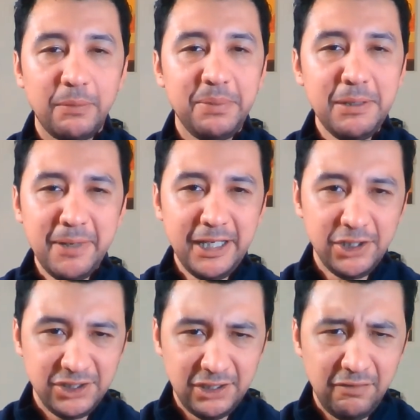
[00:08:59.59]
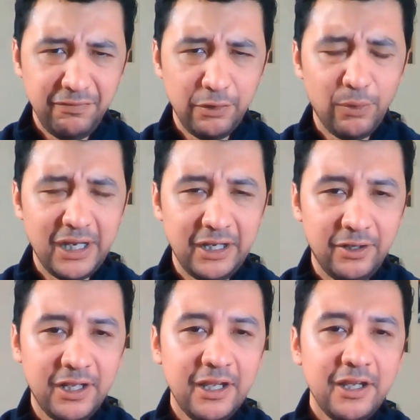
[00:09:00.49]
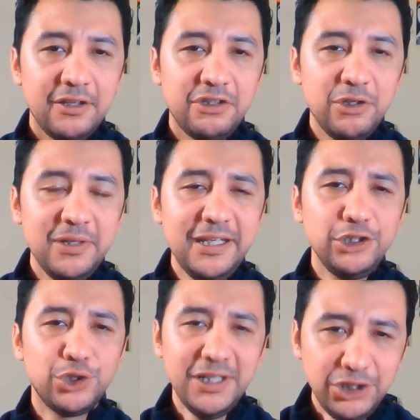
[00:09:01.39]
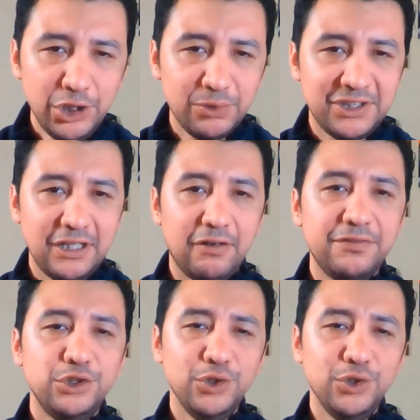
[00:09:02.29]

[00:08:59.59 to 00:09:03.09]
Be by yourself for a while. Do you need to treat yourself?